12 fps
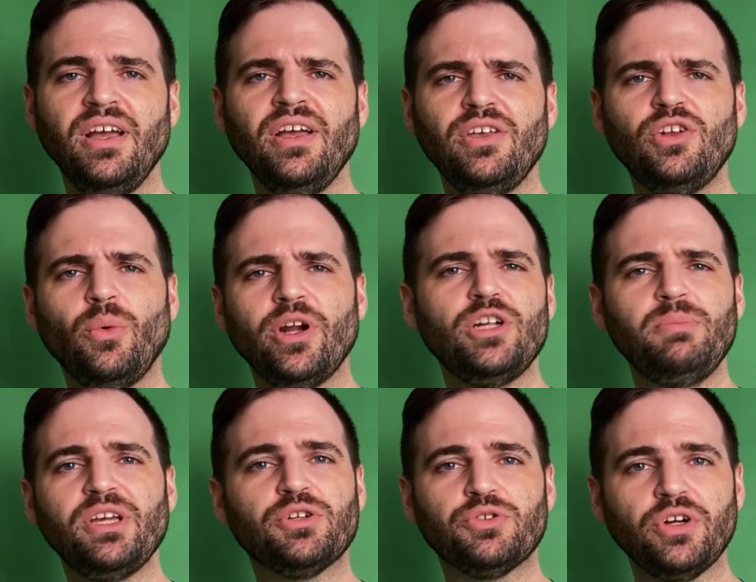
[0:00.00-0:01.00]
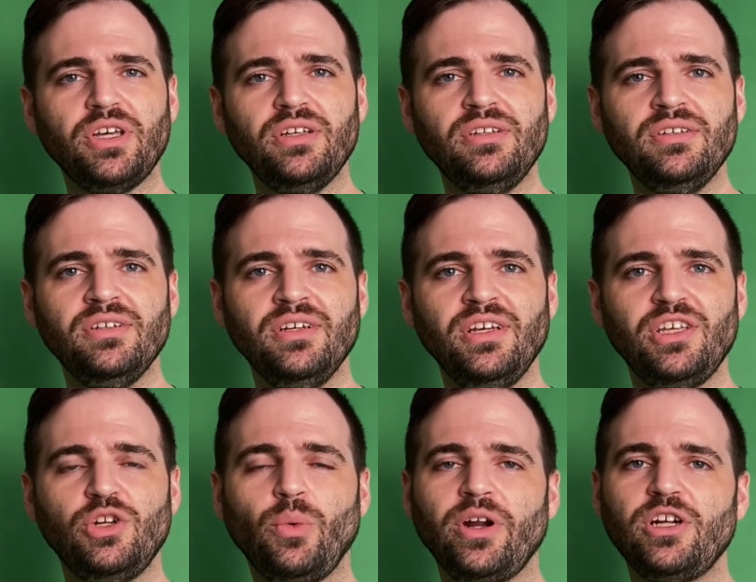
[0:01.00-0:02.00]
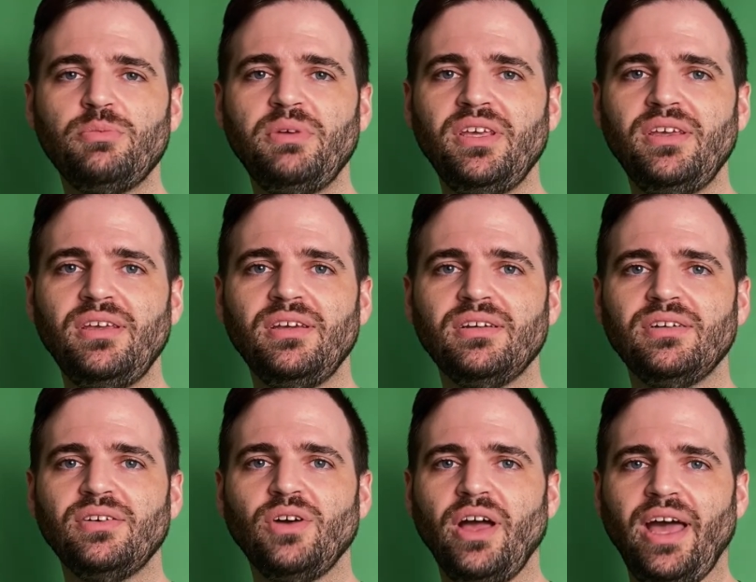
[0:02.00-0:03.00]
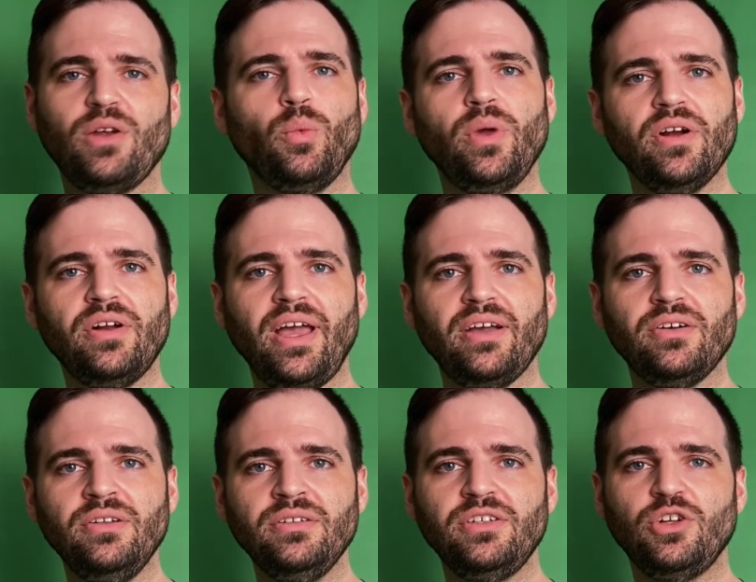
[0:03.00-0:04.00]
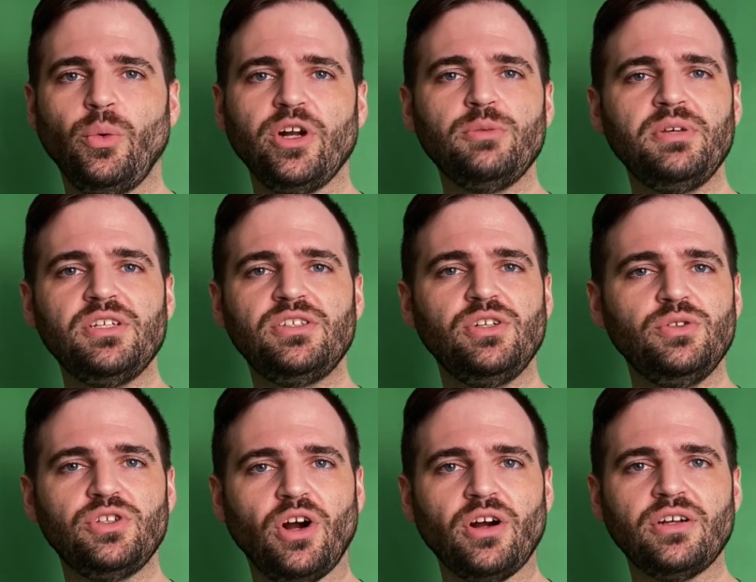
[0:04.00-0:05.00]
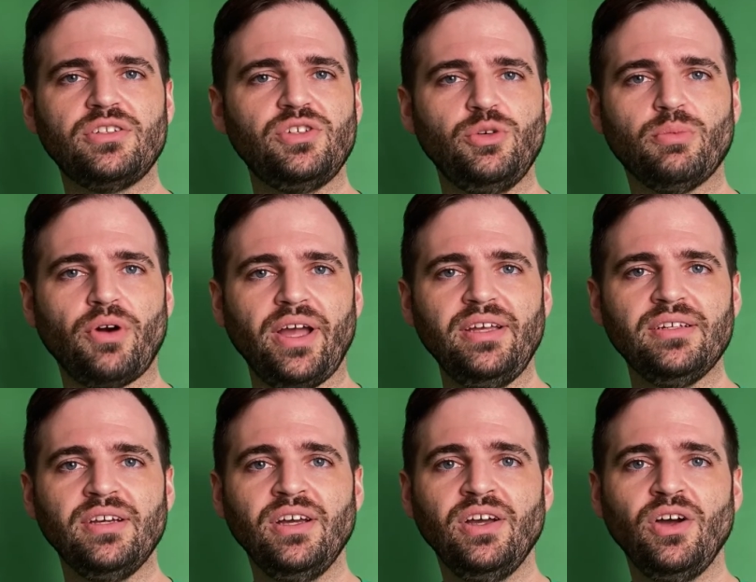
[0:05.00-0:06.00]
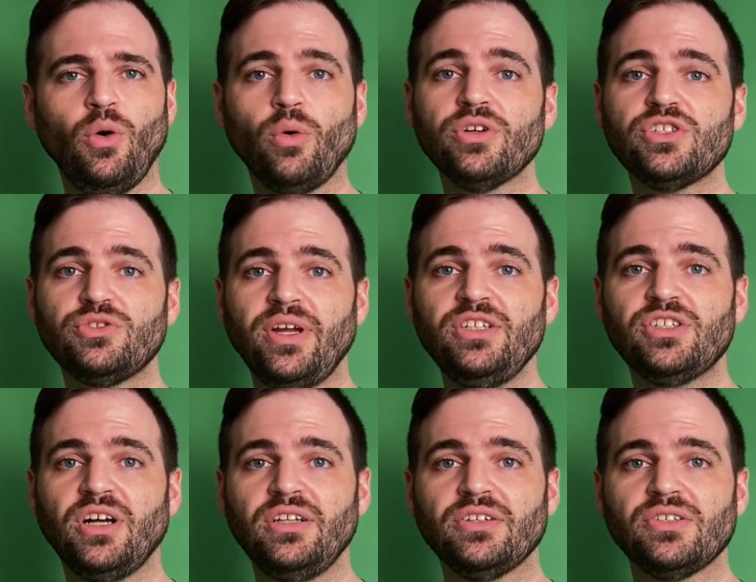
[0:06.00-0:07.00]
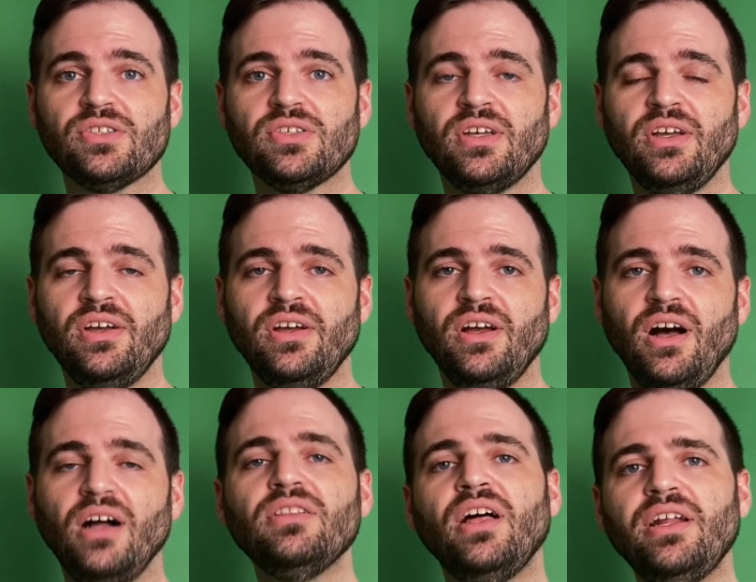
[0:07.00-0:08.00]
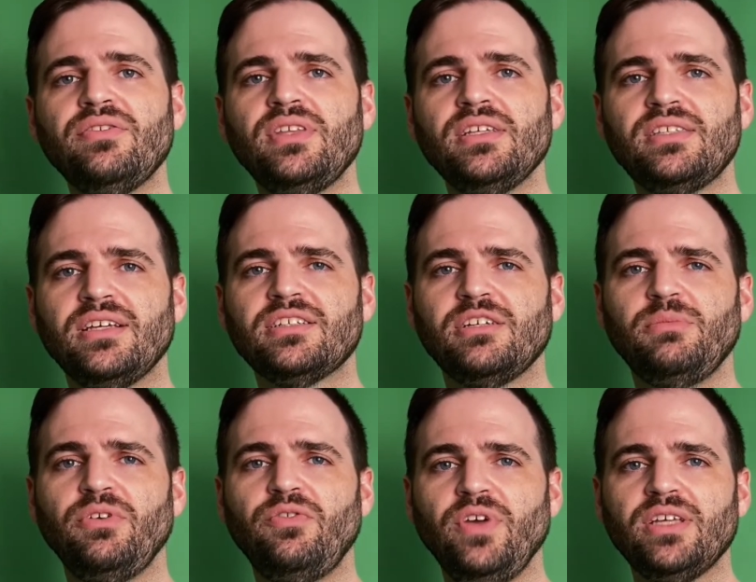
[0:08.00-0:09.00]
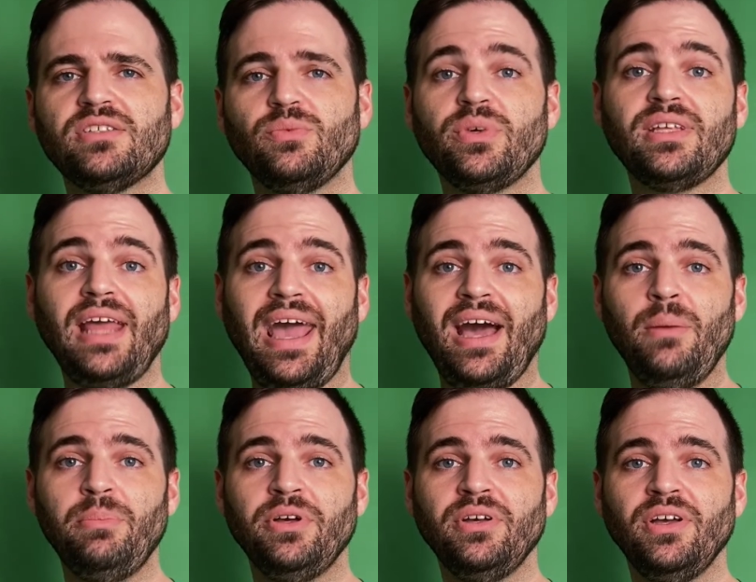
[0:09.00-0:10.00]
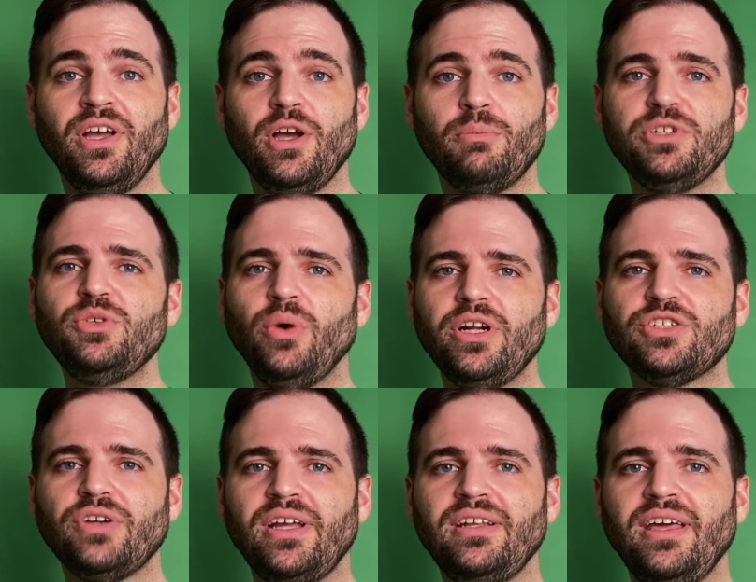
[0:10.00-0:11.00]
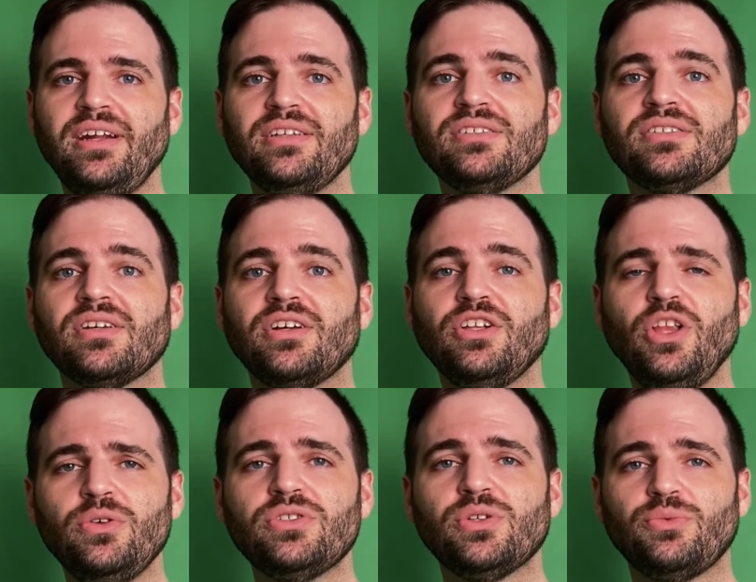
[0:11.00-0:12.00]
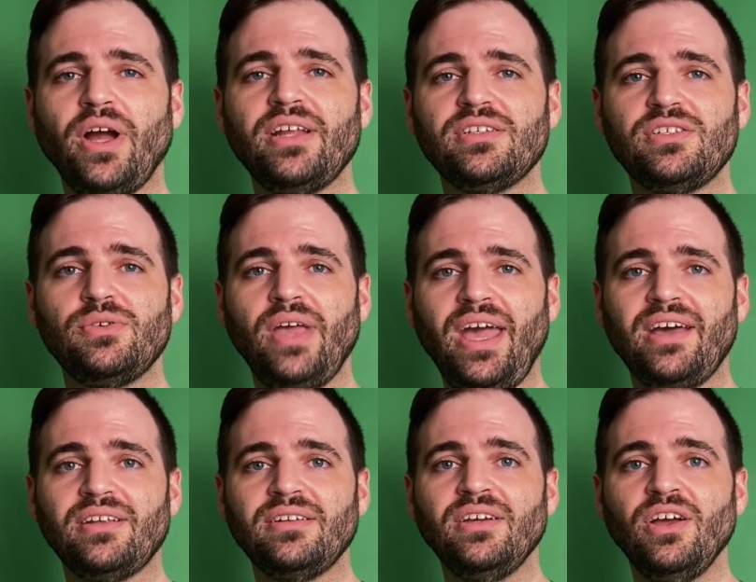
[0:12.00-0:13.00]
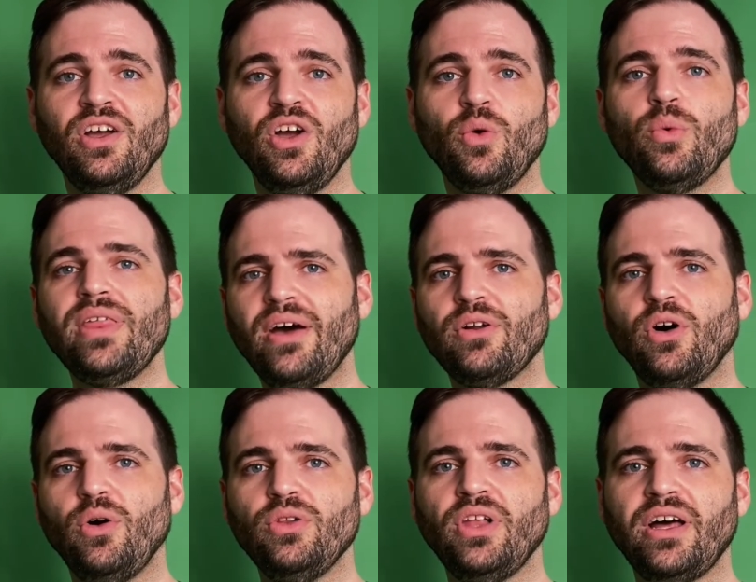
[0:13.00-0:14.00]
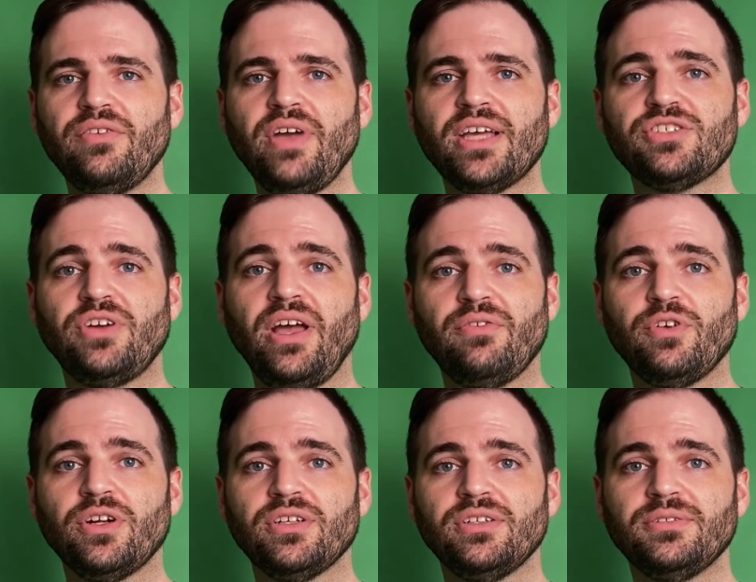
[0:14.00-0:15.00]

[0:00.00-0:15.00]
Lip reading: You don't want it to be crooked, you don't want it to be at a weird angle, you don't want it to be too dark, too bright, or strange colors. A lot of these things can be fixed with an app, but you want to try and get it as close to right as you can without a whole lot of extra effort.